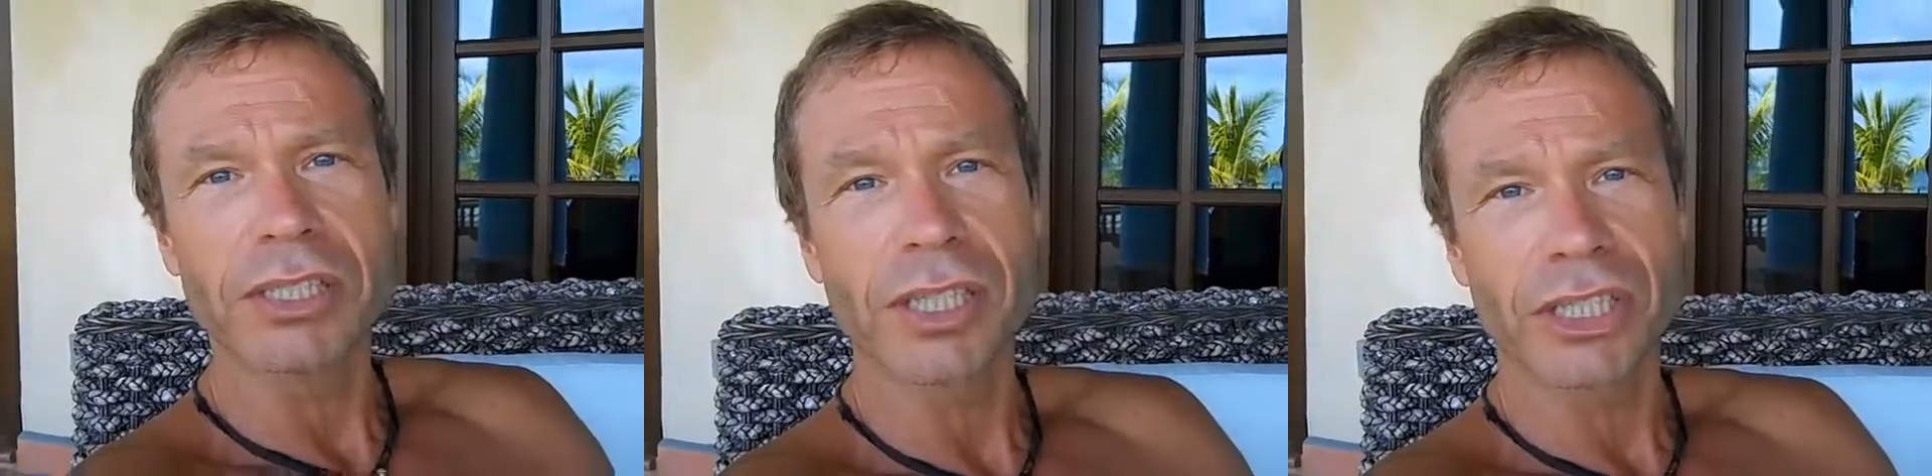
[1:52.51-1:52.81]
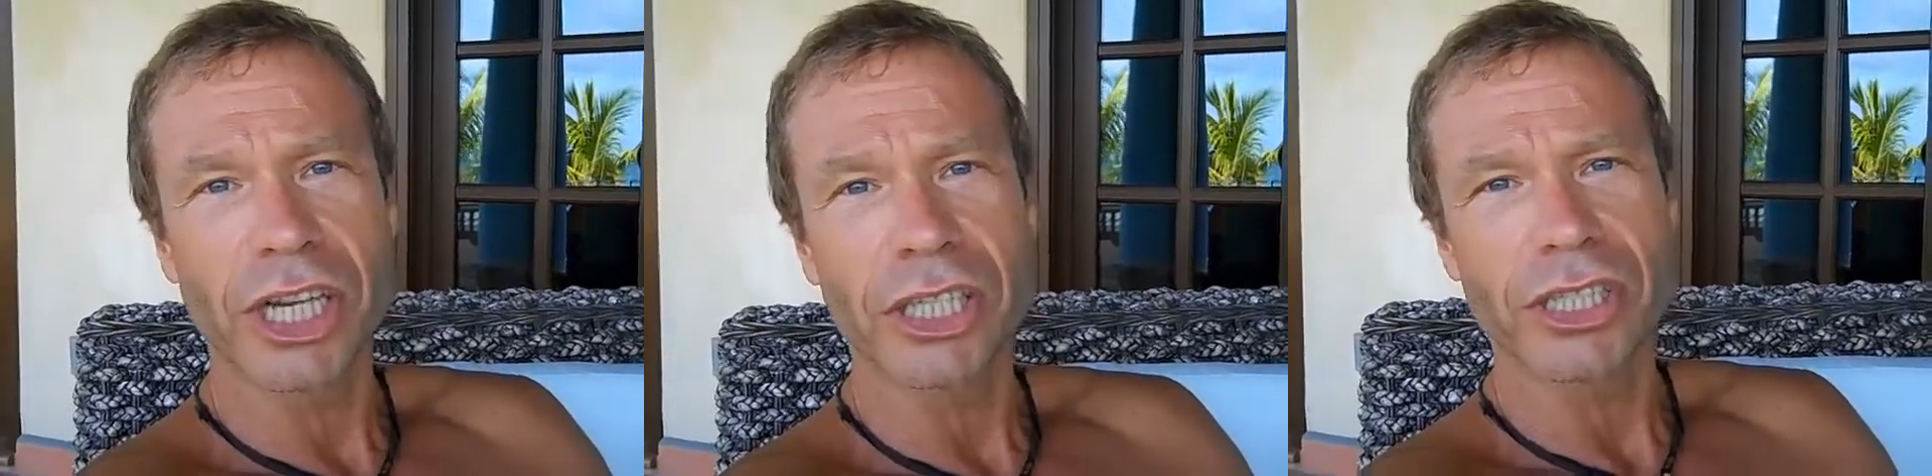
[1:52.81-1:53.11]

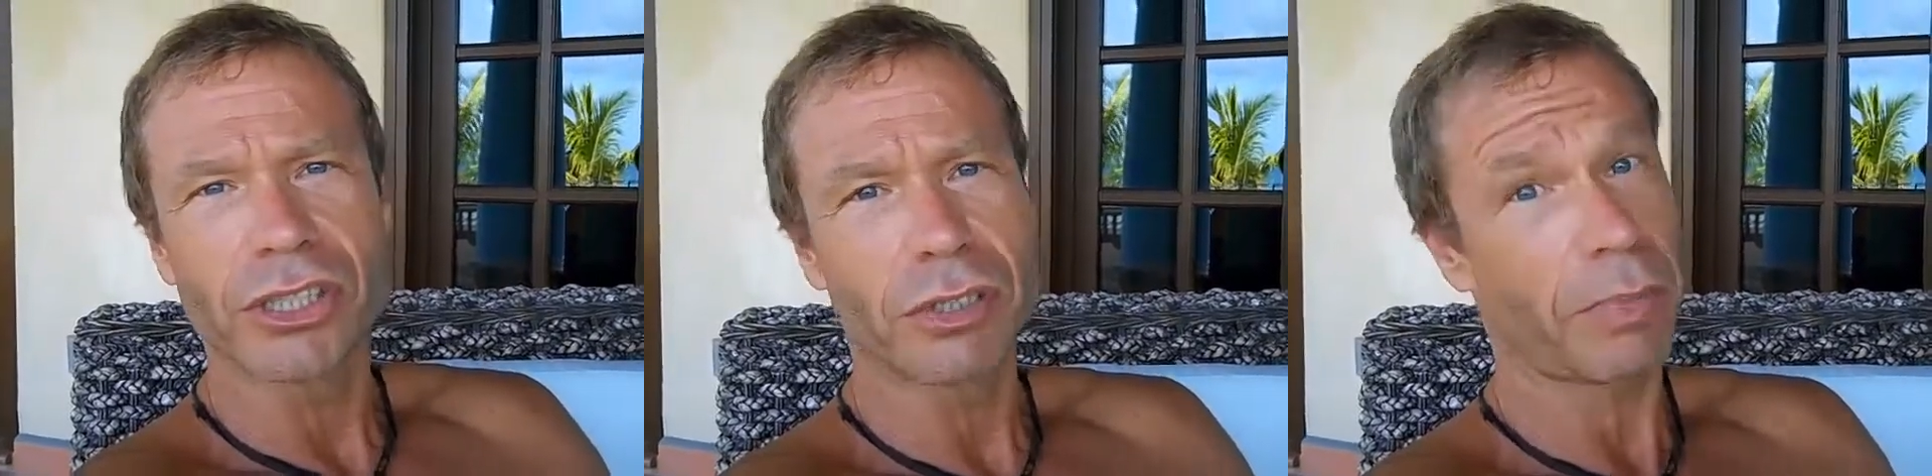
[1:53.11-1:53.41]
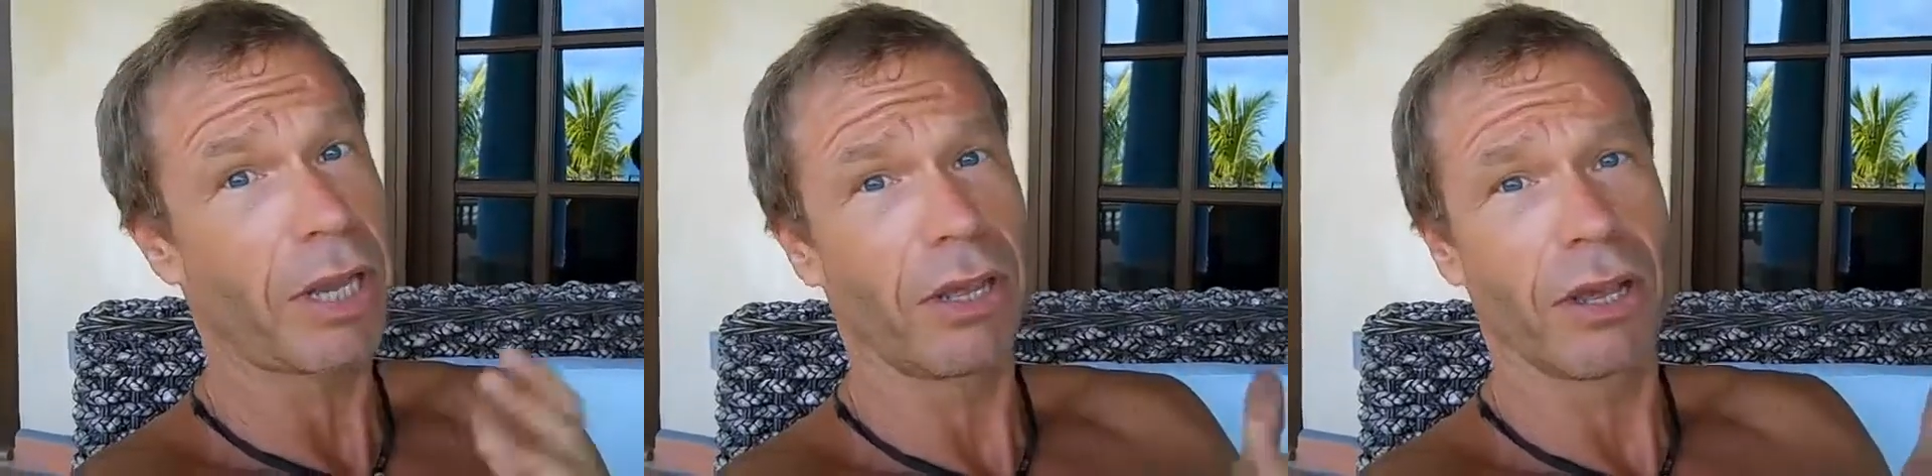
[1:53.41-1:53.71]
suggestions
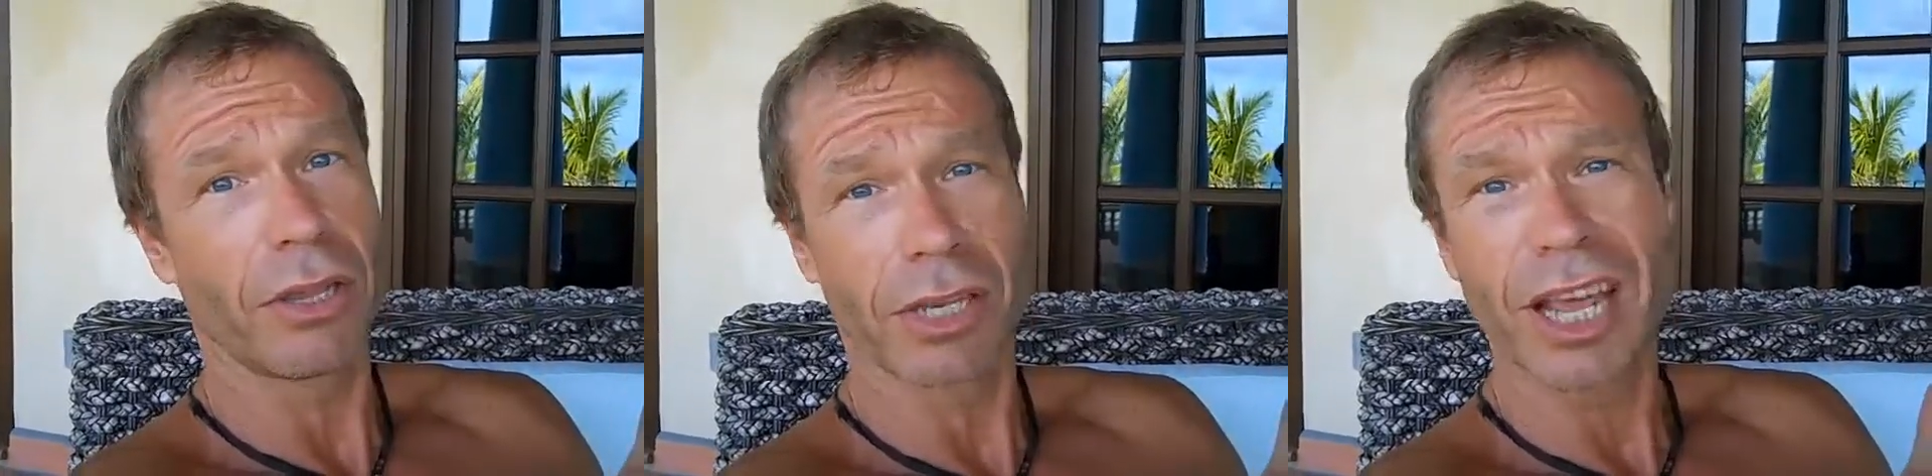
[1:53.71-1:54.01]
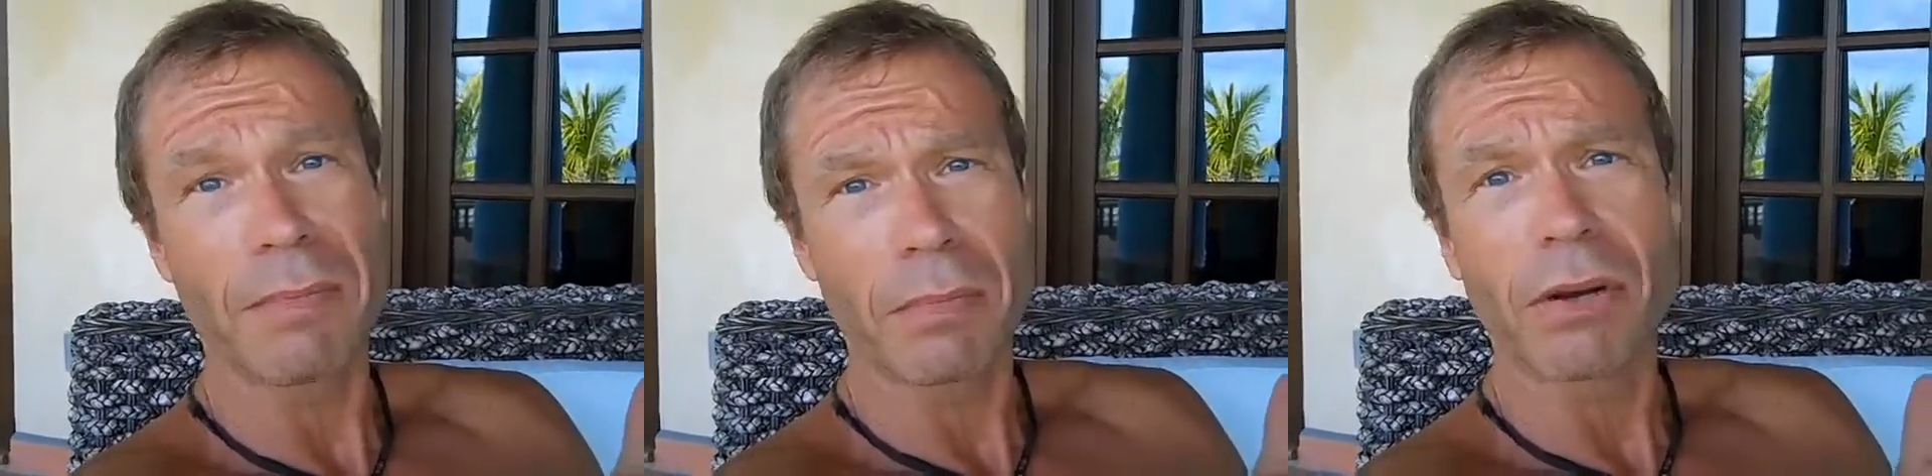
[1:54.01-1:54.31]
depending on the
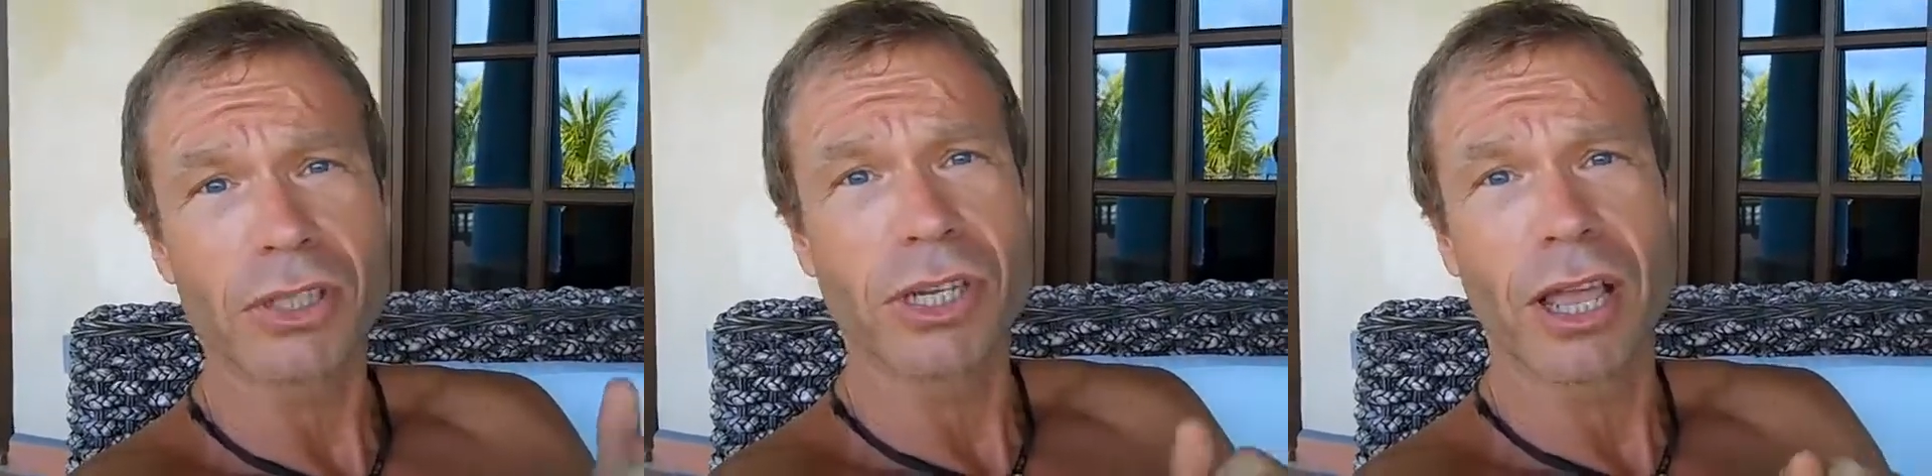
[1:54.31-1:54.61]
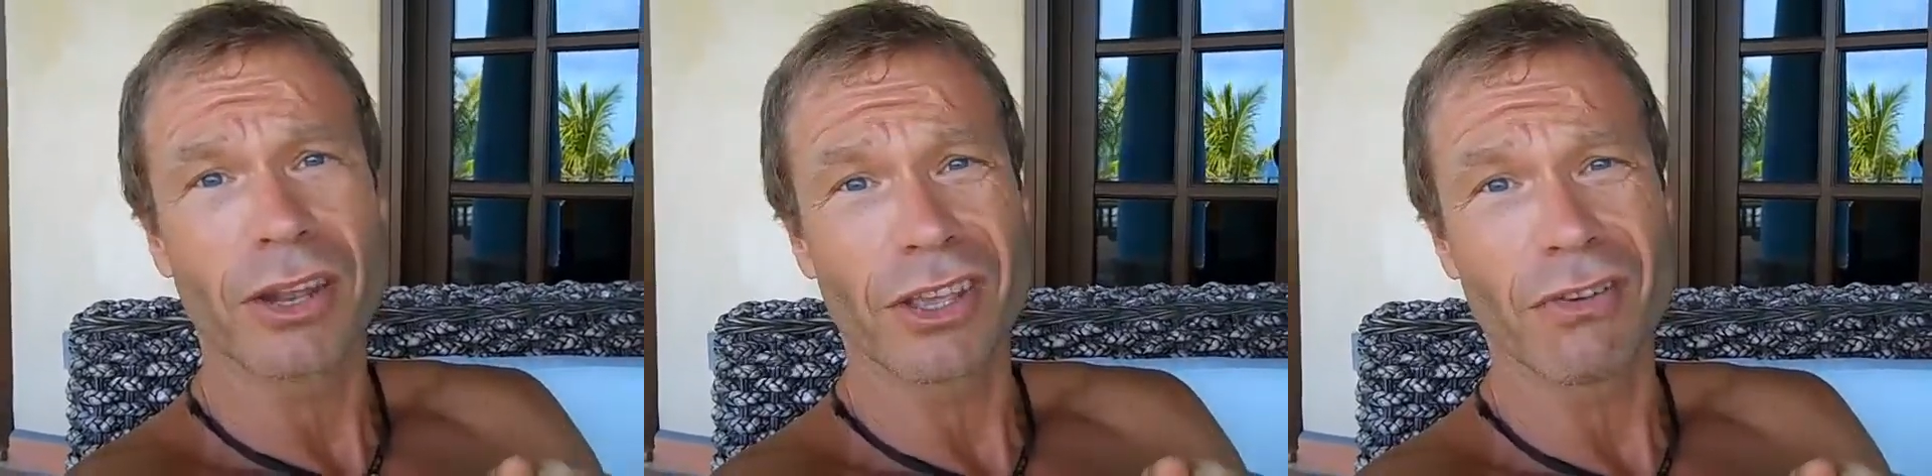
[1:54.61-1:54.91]
type of
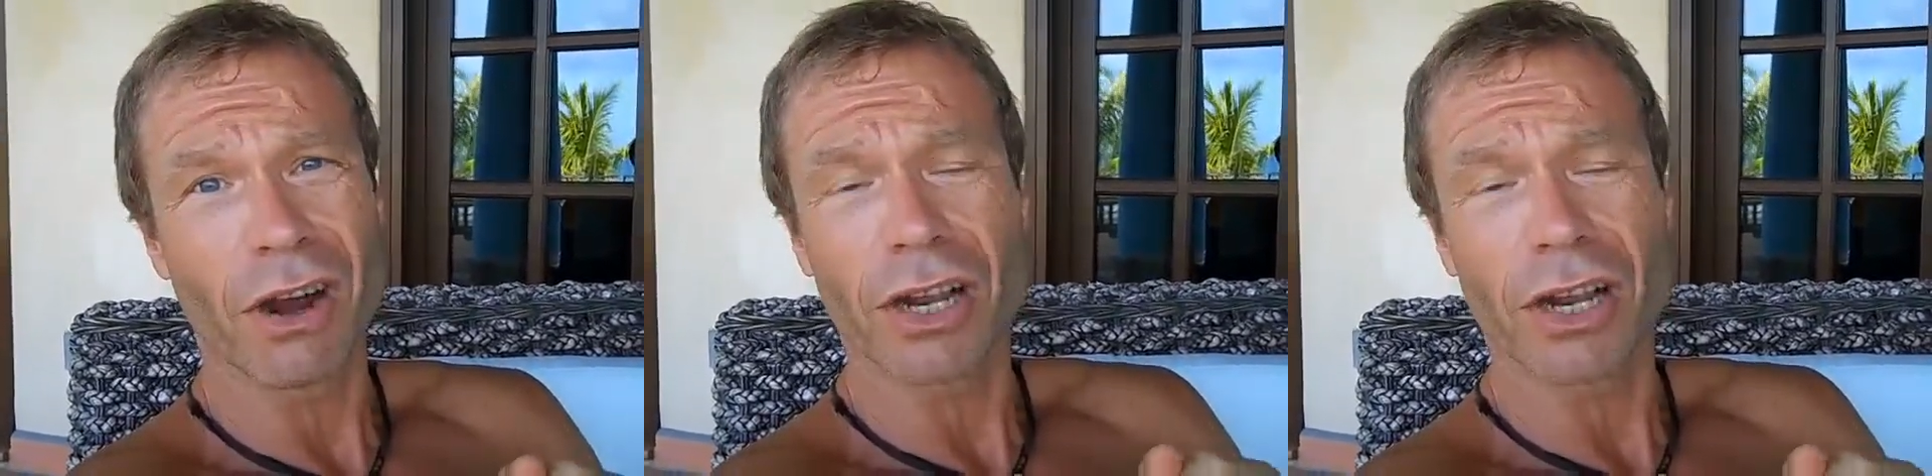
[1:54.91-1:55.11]
personality you are,